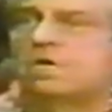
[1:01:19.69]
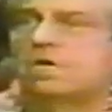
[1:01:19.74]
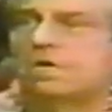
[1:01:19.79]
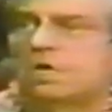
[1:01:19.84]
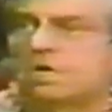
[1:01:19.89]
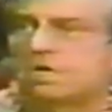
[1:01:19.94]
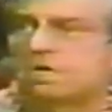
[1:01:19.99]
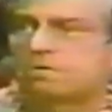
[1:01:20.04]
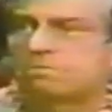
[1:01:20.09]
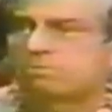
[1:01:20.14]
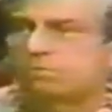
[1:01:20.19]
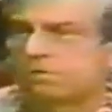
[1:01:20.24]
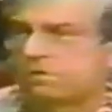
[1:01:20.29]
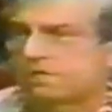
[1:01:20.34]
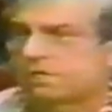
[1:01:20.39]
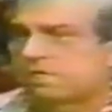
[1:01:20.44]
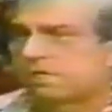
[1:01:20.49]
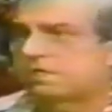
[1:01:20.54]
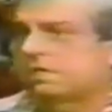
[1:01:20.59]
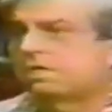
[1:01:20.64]
are
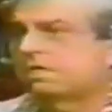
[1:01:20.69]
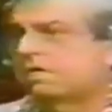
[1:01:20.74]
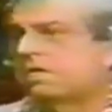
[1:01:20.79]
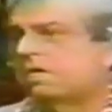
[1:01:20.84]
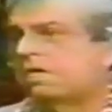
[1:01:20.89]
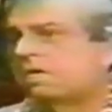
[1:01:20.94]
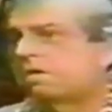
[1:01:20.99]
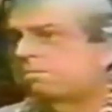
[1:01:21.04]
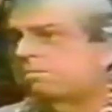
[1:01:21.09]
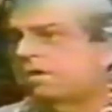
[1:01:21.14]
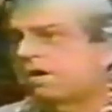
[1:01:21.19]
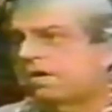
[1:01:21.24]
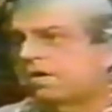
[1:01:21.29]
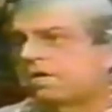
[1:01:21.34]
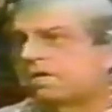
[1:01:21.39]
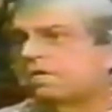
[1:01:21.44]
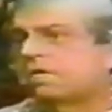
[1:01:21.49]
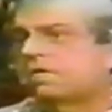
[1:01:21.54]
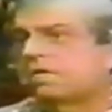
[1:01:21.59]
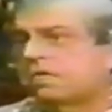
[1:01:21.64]
appointed by
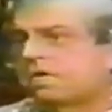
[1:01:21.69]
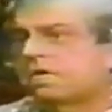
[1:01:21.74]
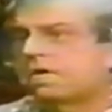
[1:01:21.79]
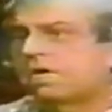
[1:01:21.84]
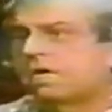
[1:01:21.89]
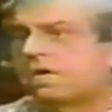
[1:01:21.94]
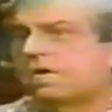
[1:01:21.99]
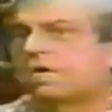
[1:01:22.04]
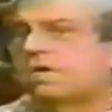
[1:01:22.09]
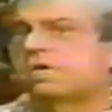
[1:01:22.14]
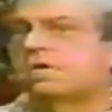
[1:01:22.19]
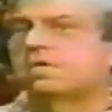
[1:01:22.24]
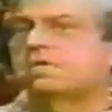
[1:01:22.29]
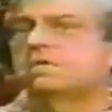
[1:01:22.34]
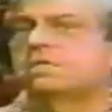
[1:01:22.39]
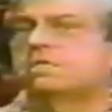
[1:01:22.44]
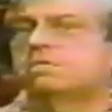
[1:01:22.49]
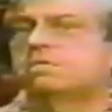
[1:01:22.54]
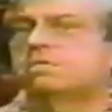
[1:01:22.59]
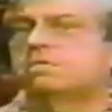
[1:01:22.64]
uh,
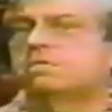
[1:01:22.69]
the,